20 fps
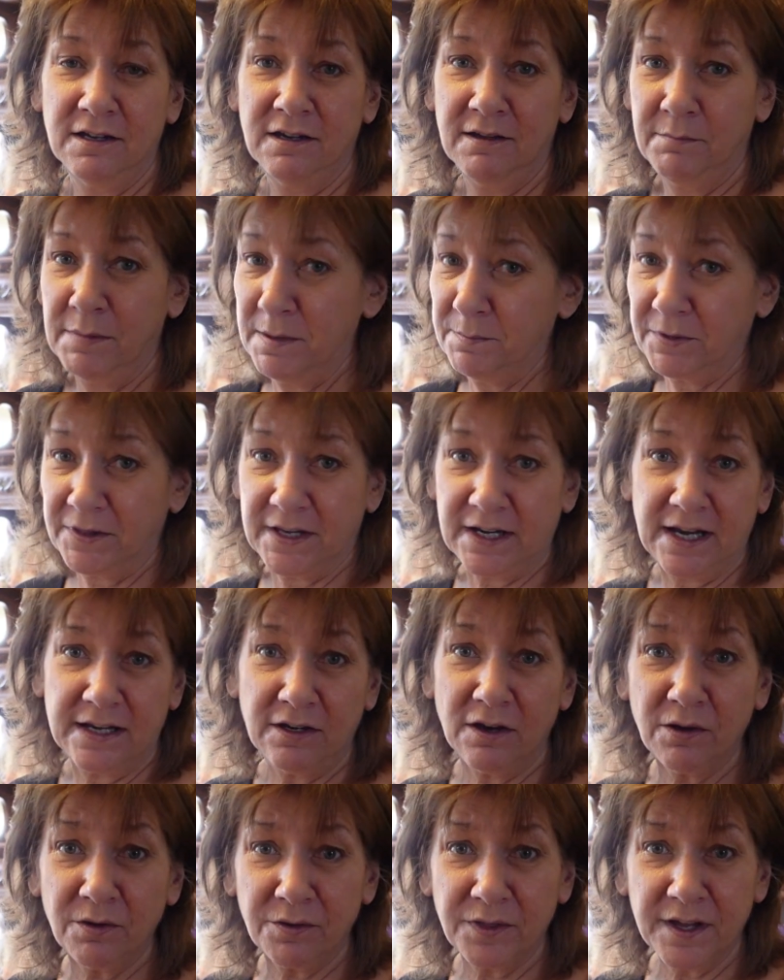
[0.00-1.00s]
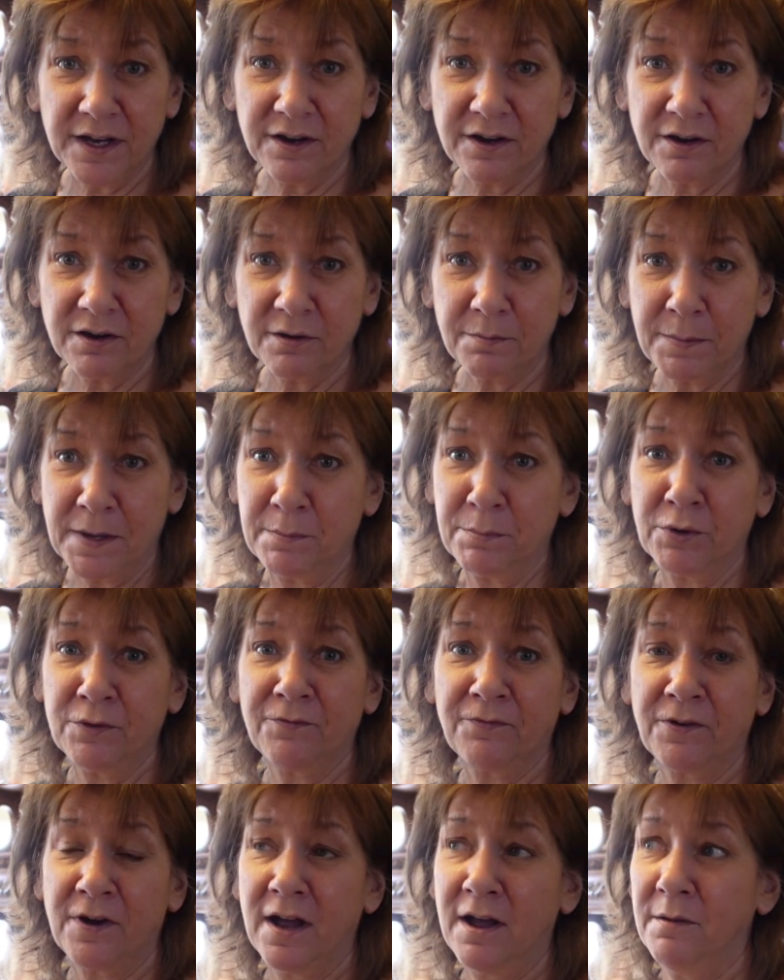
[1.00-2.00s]
people that I know there, people
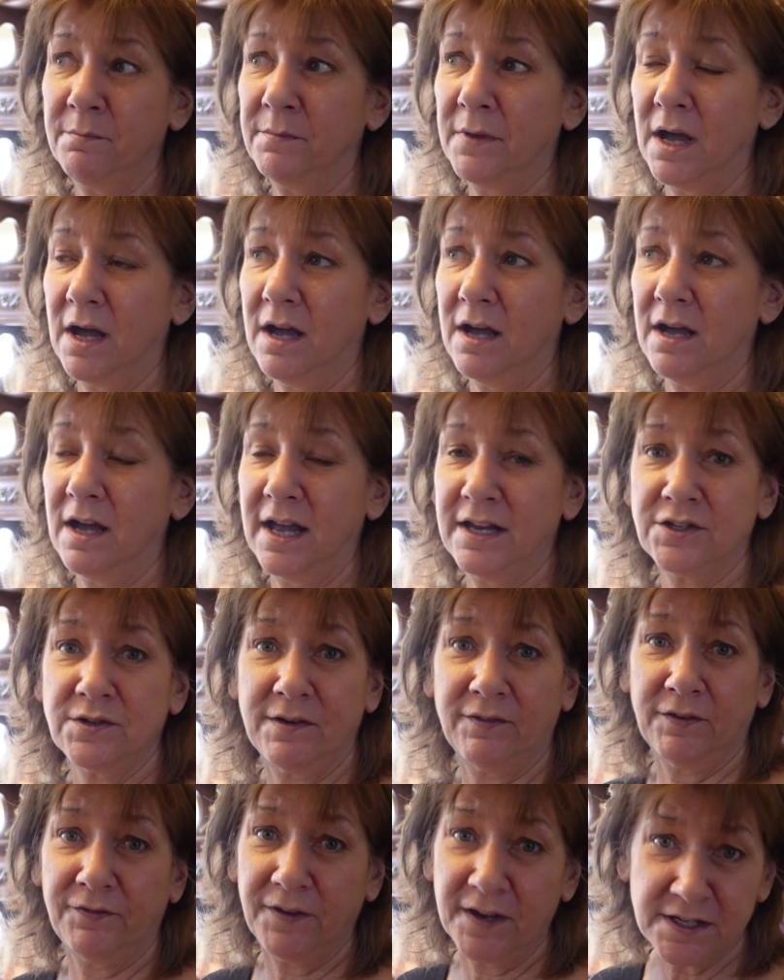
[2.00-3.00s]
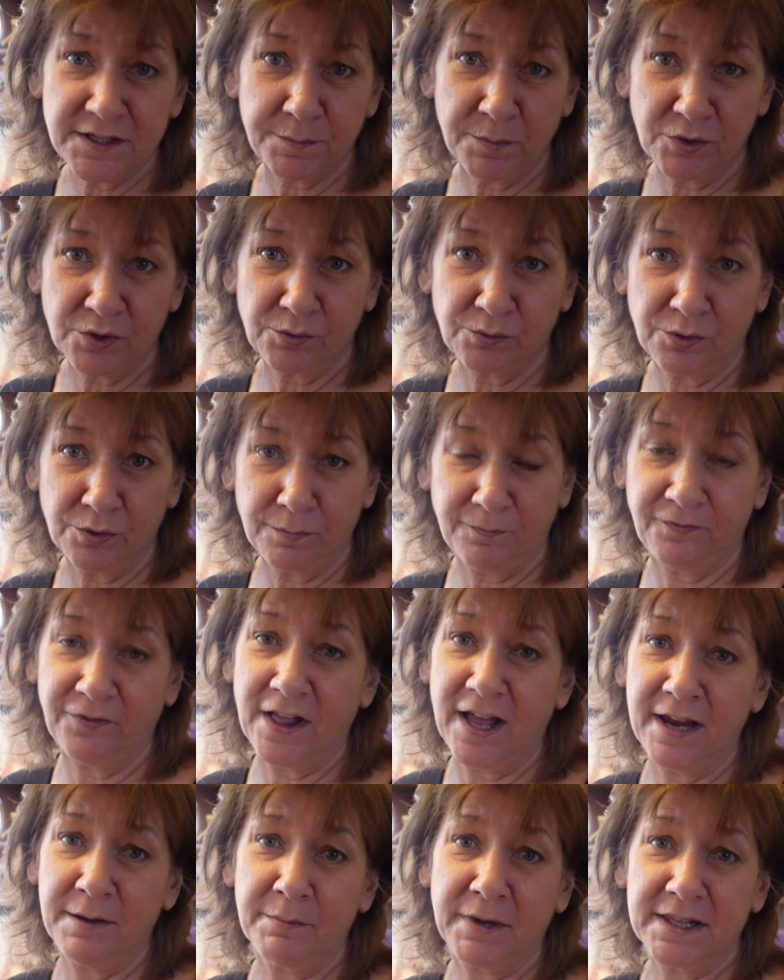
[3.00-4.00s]
from, I do have a Facebook group,
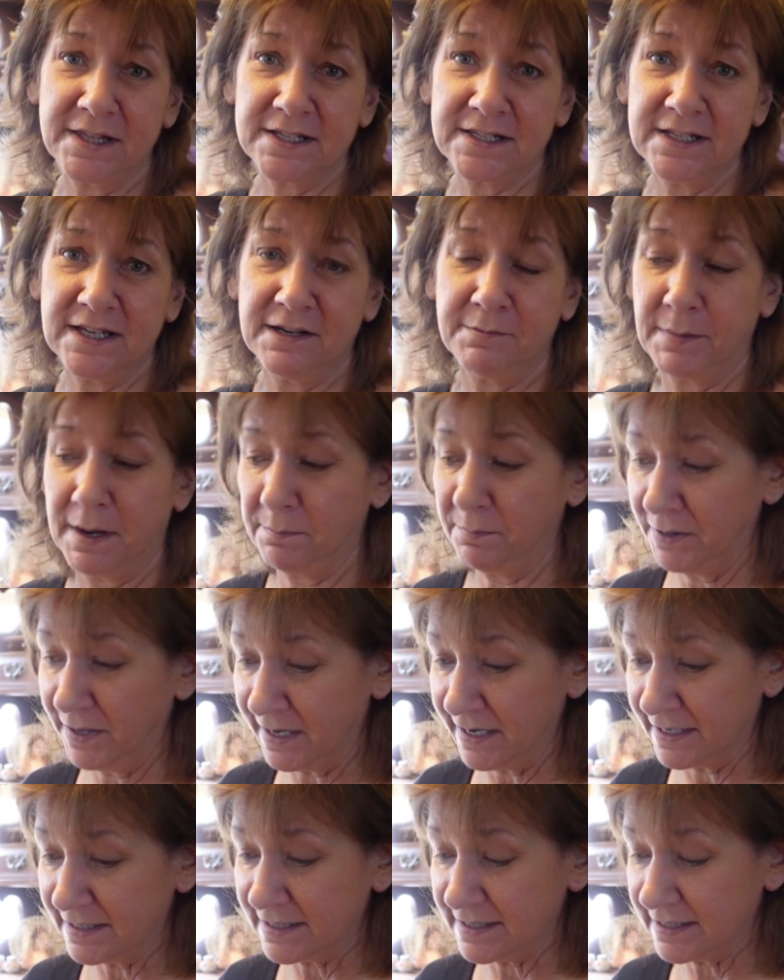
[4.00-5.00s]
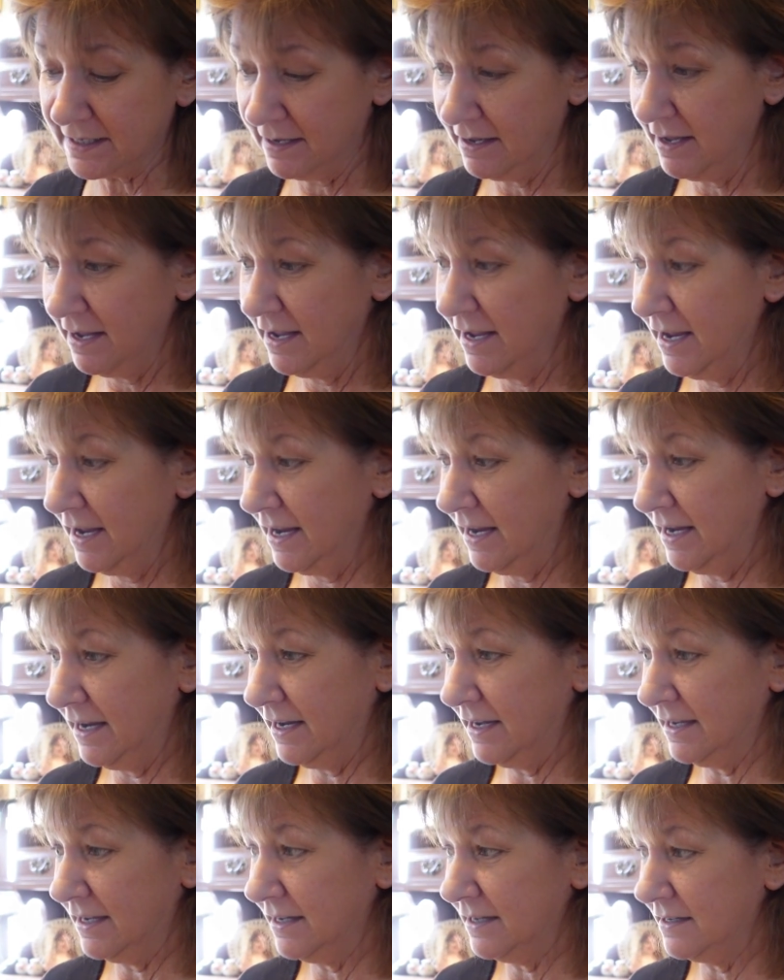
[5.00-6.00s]
Flying by the Seed of My Plants,
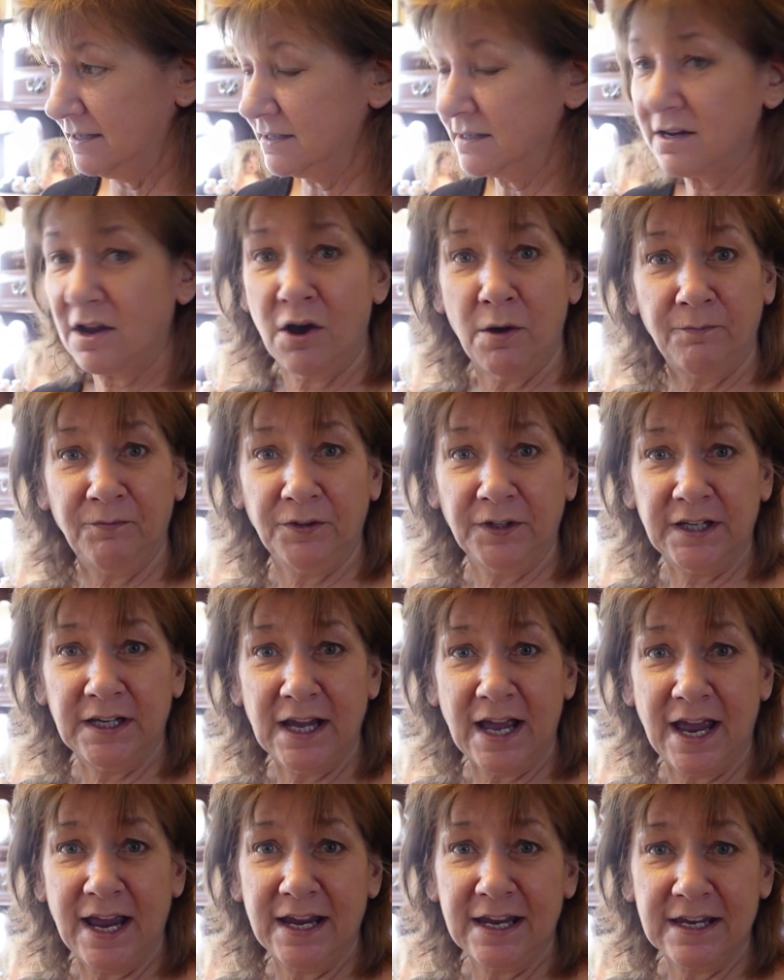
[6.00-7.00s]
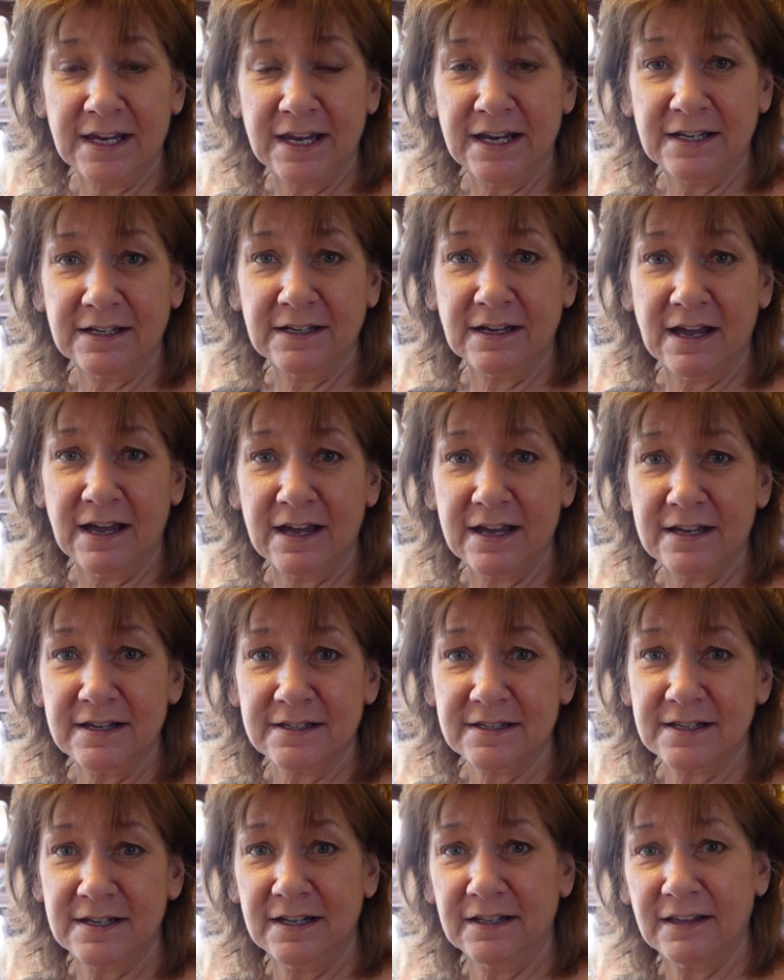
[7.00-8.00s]
and hopefully I can
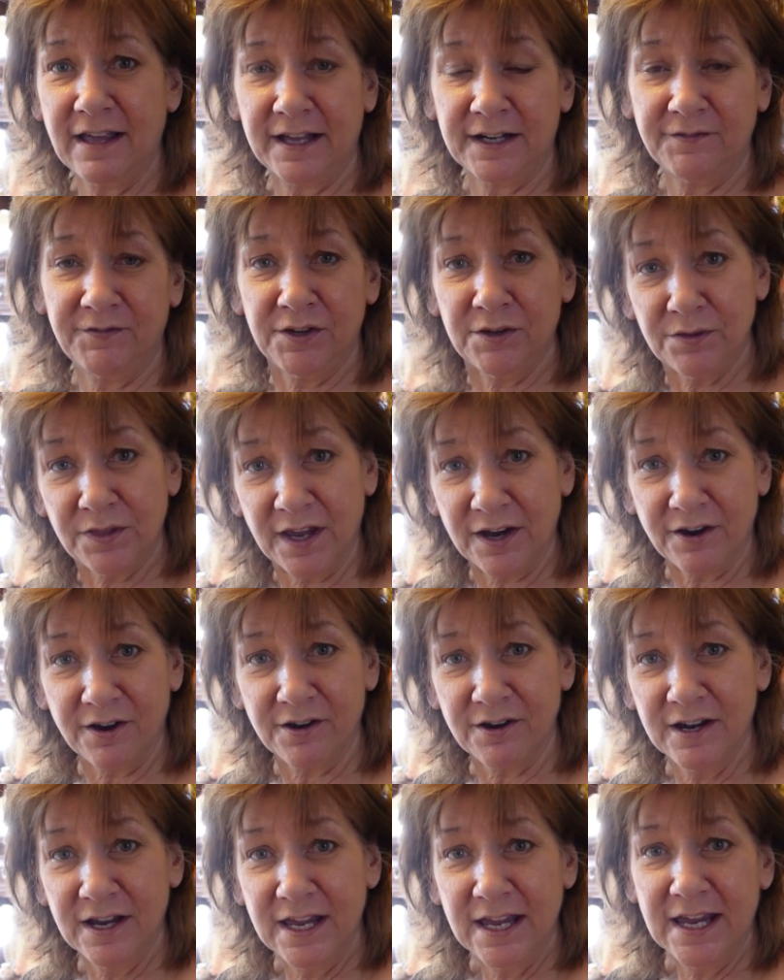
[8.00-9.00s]
see a lot of you there.